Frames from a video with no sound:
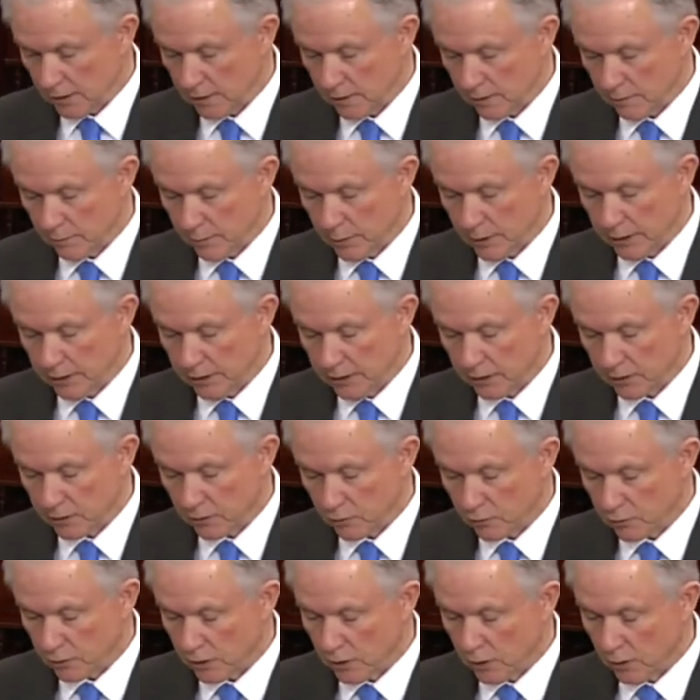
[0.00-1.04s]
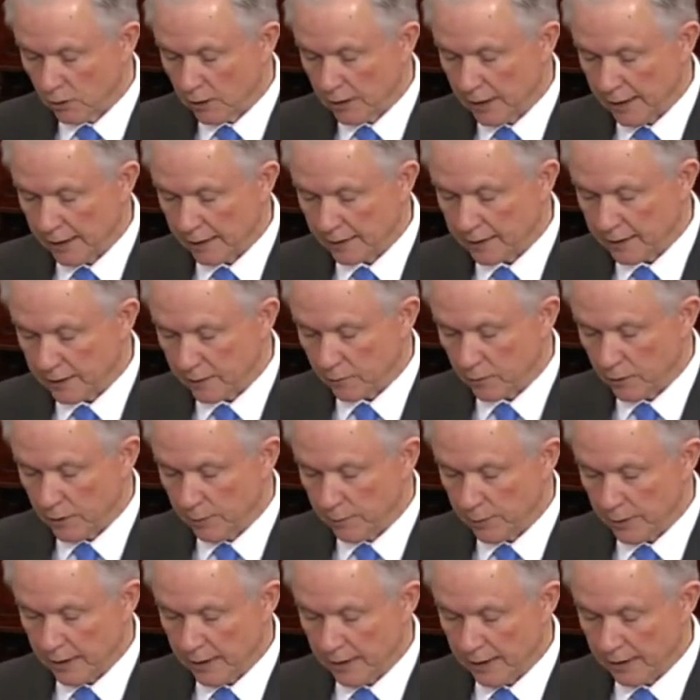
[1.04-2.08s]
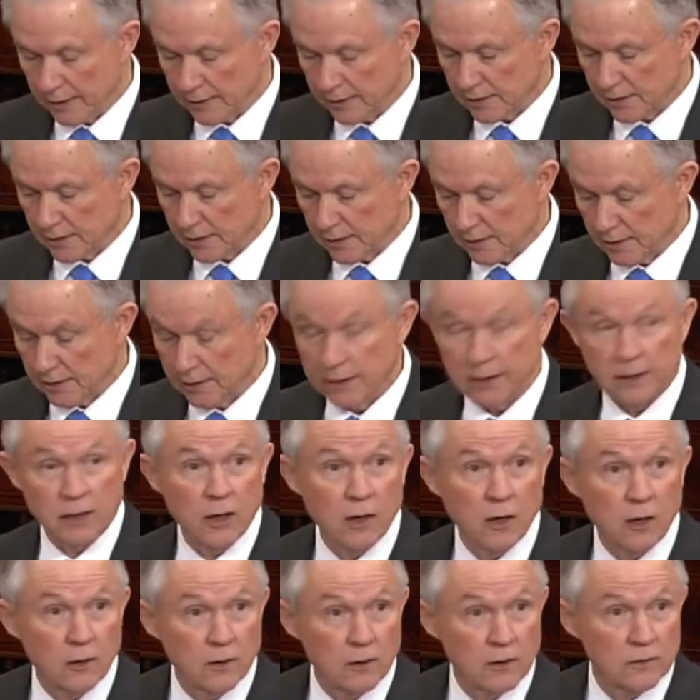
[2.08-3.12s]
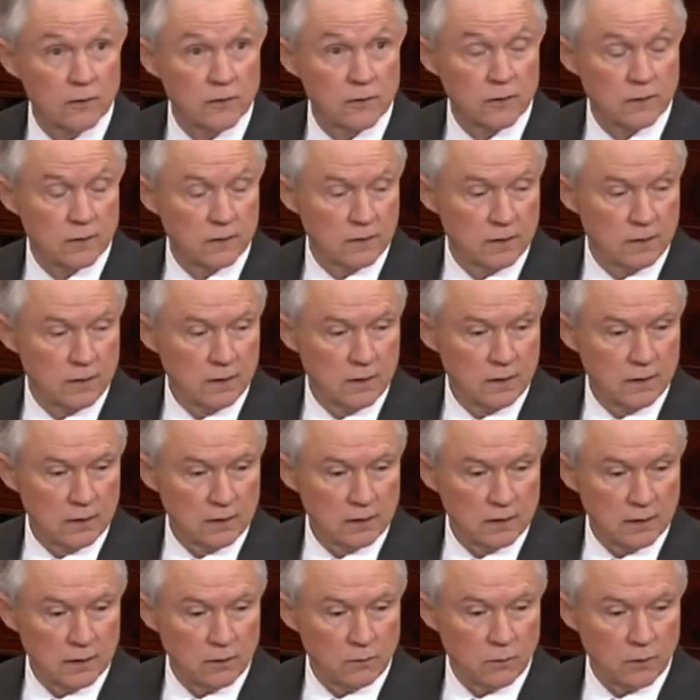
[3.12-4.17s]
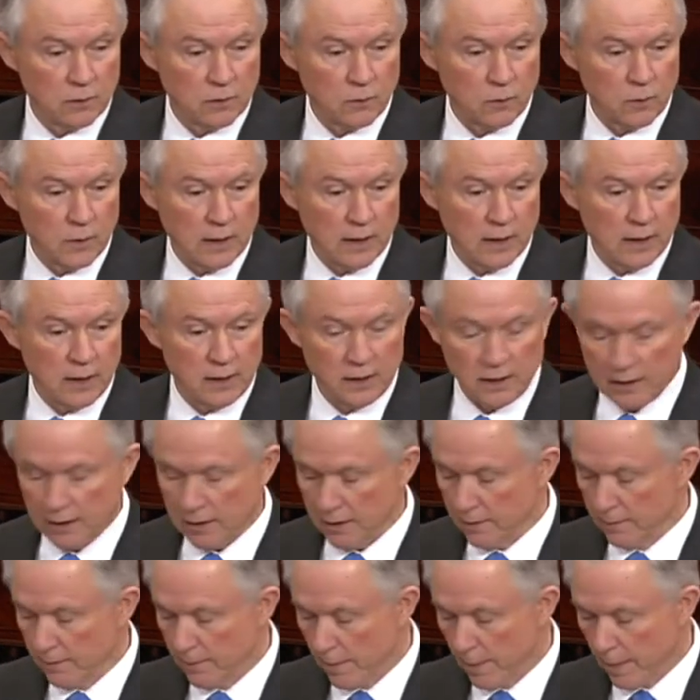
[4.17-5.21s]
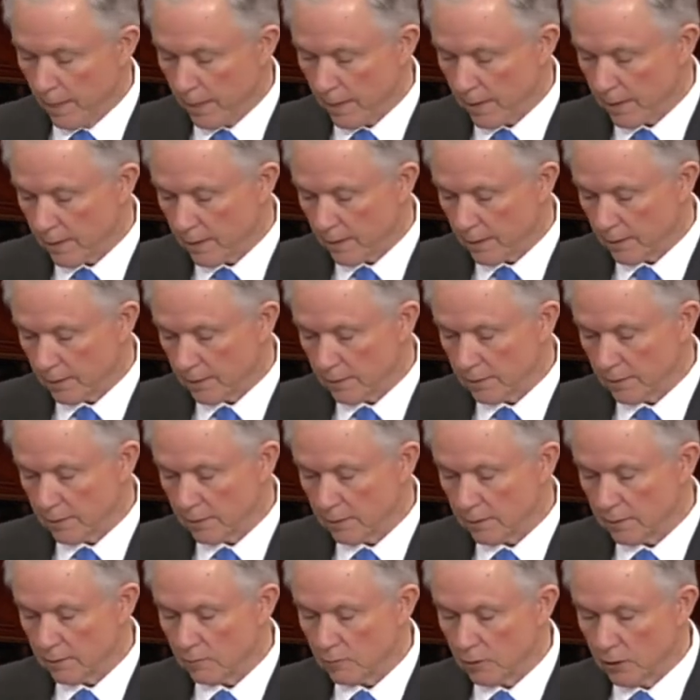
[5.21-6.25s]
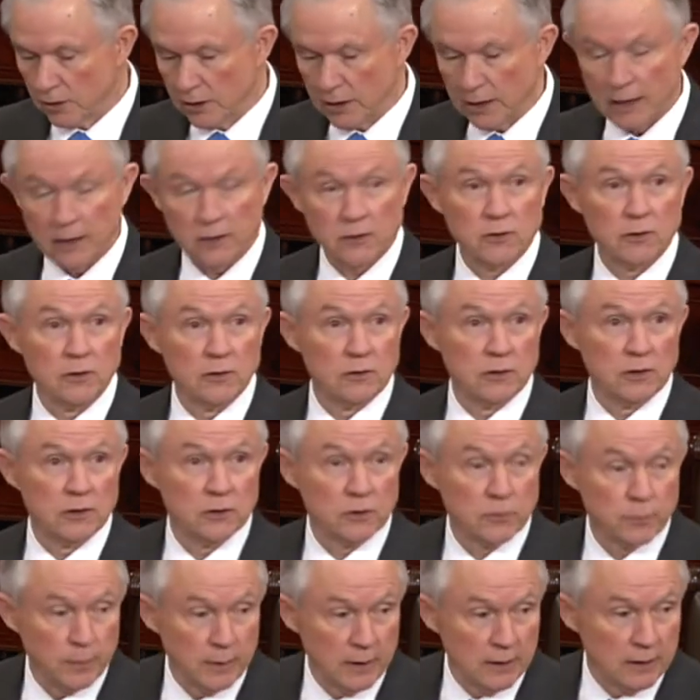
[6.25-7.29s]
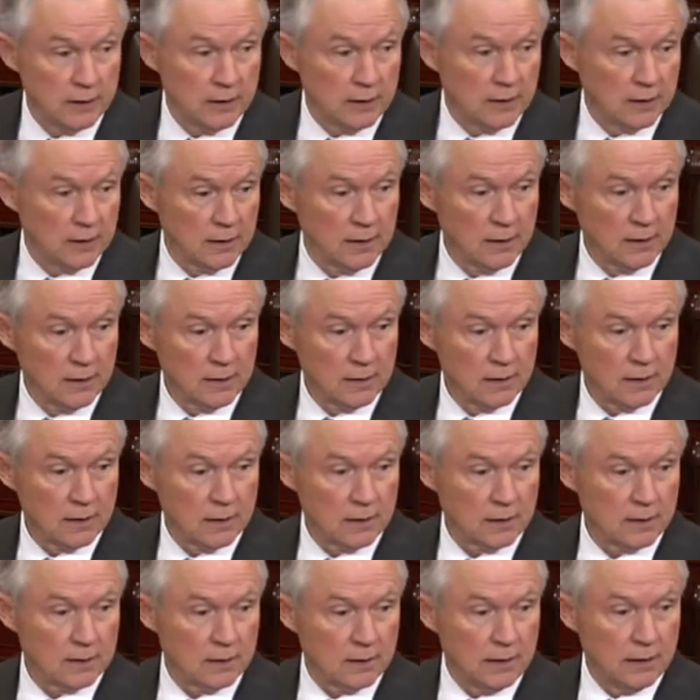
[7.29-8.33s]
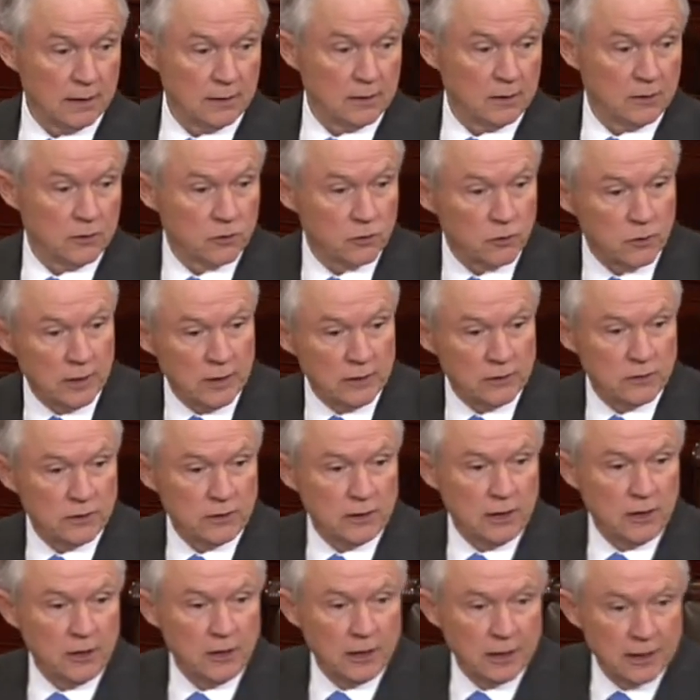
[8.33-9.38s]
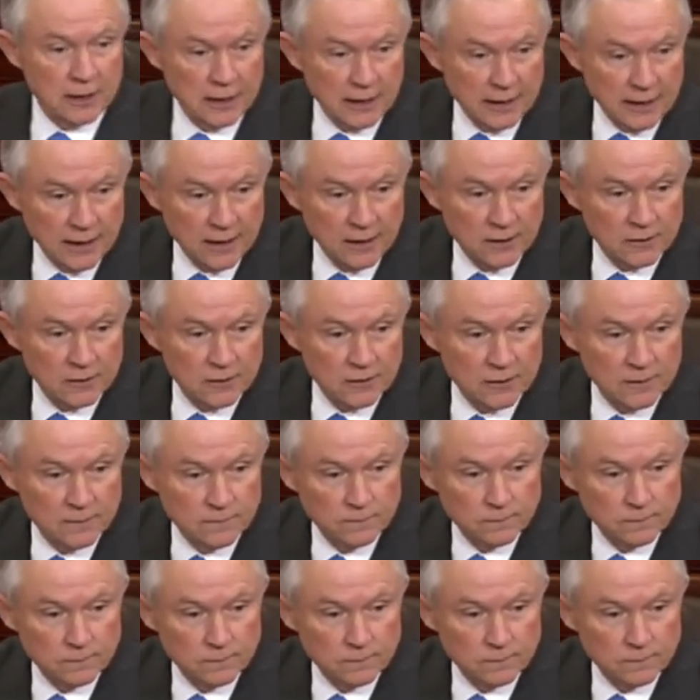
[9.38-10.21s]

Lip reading: Budget Control Act that we passed in August that required reductions in spending in the discretionary accounts,